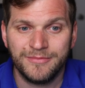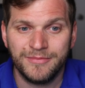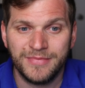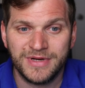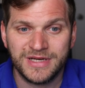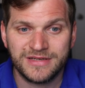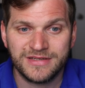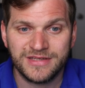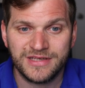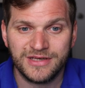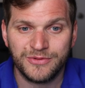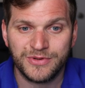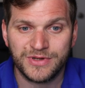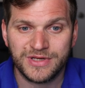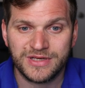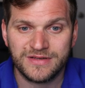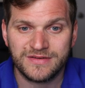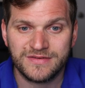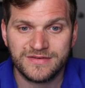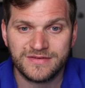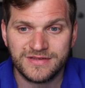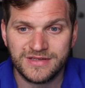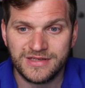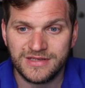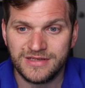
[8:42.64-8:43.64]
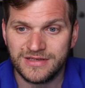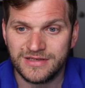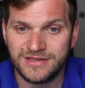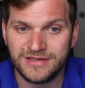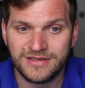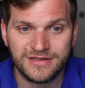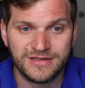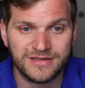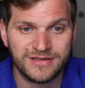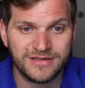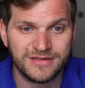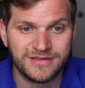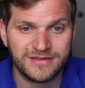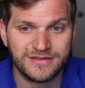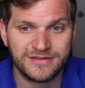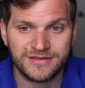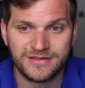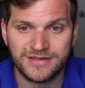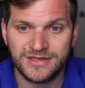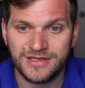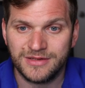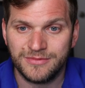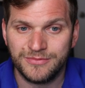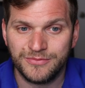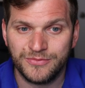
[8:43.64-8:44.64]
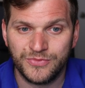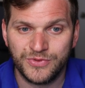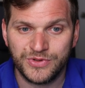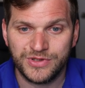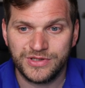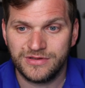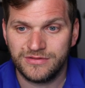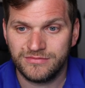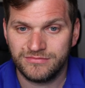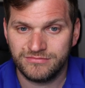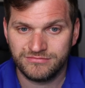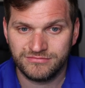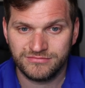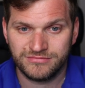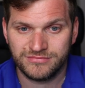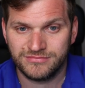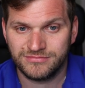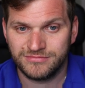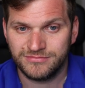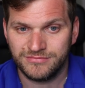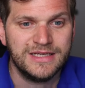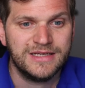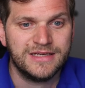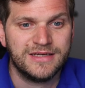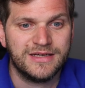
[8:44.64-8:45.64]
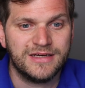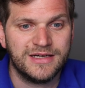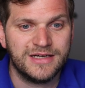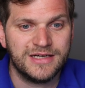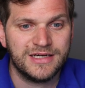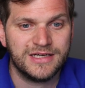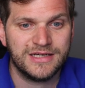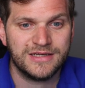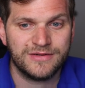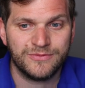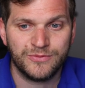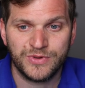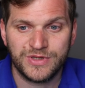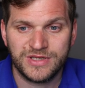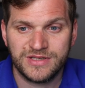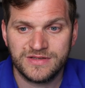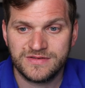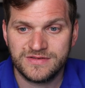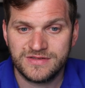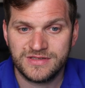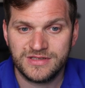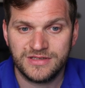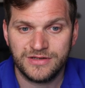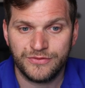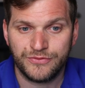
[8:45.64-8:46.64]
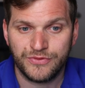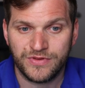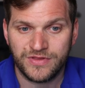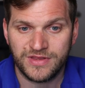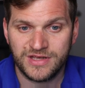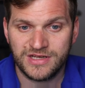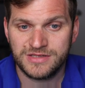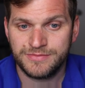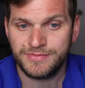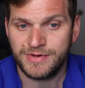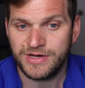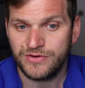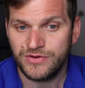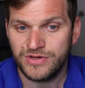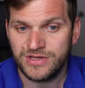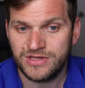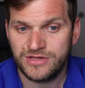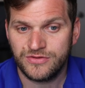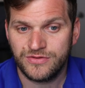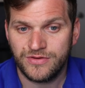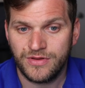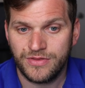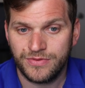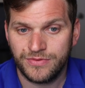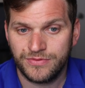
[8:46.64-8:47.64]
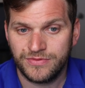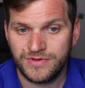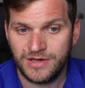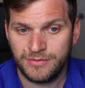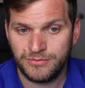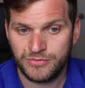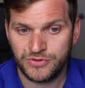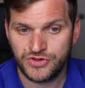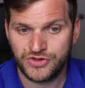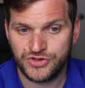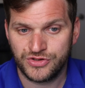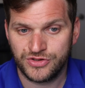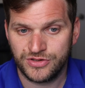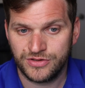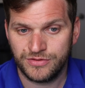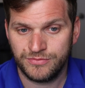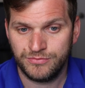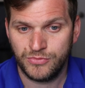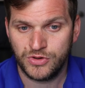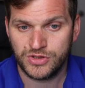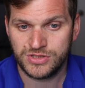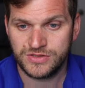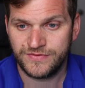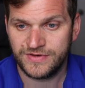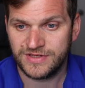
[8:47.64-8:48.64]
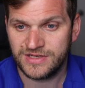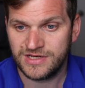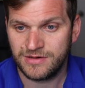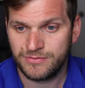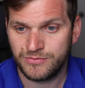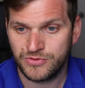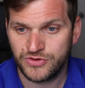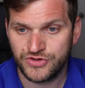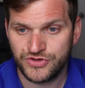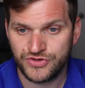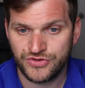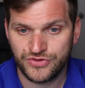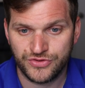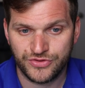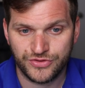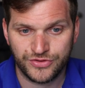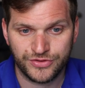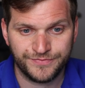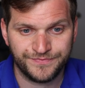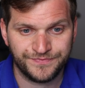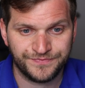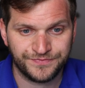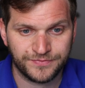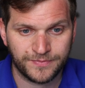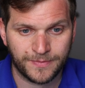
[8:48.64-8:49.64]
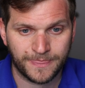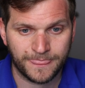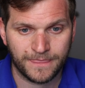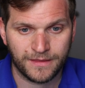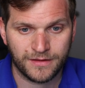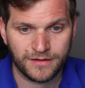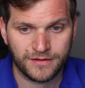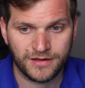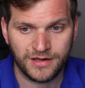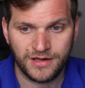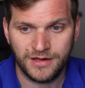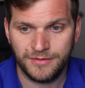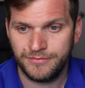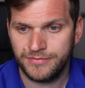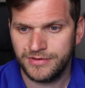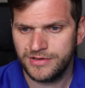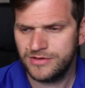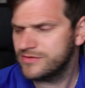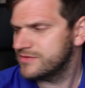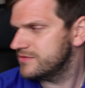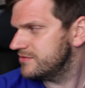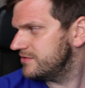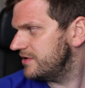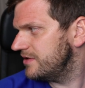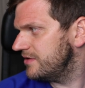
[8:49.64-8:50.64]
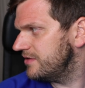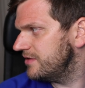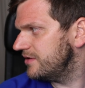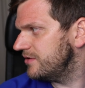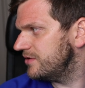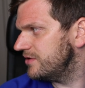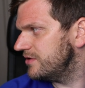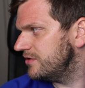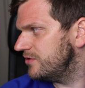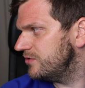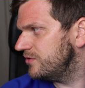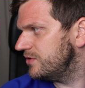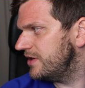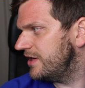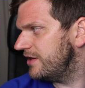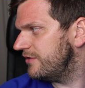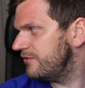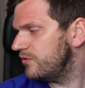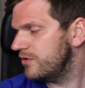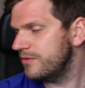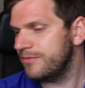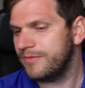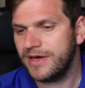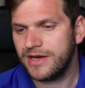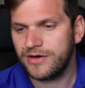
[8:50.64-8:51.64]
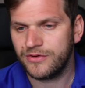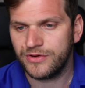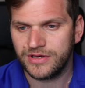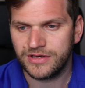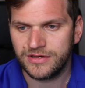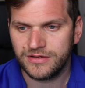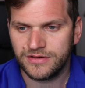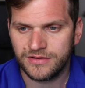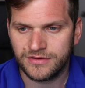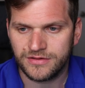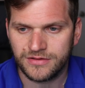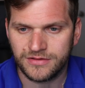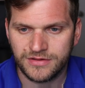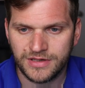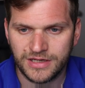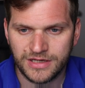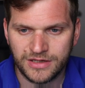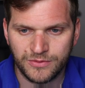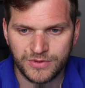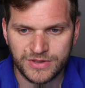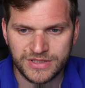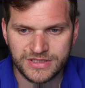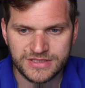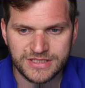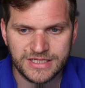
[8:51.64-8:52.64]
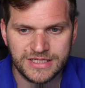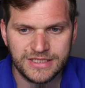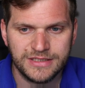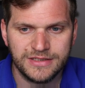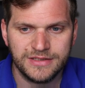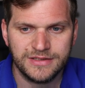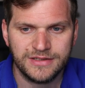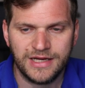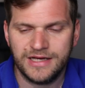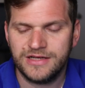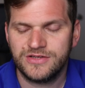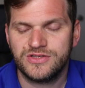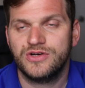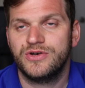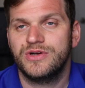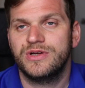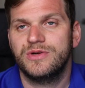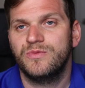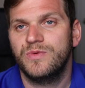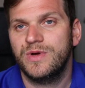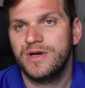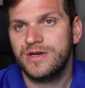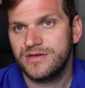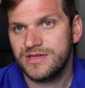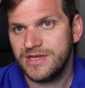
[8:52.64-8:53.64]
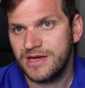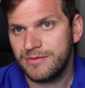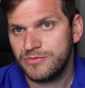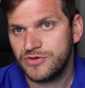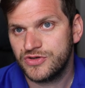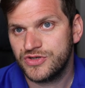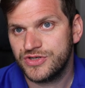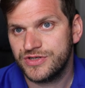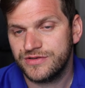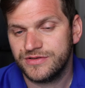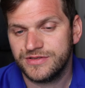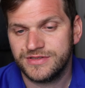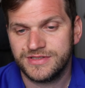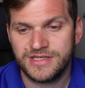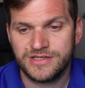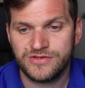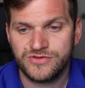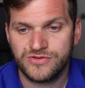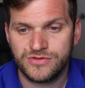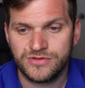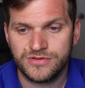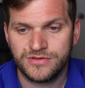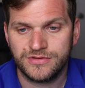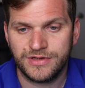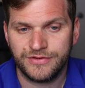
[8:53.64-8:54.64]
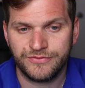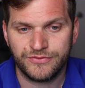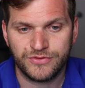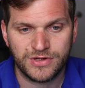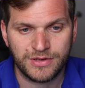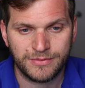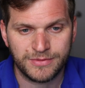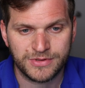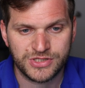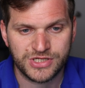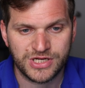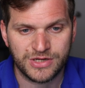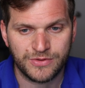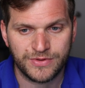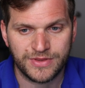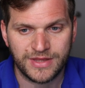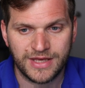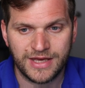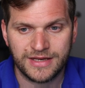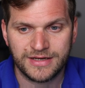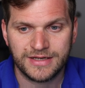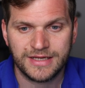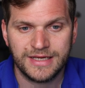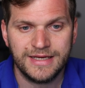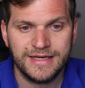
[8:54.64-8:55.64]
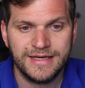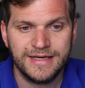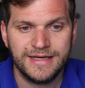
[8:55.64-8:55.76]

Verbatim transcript: but here we can see it um, we uh, we can see different things battery temperature MOSFET temperature um, because I think I only have one battery here anyways uh, sorry one temperature sensor I have to double check with that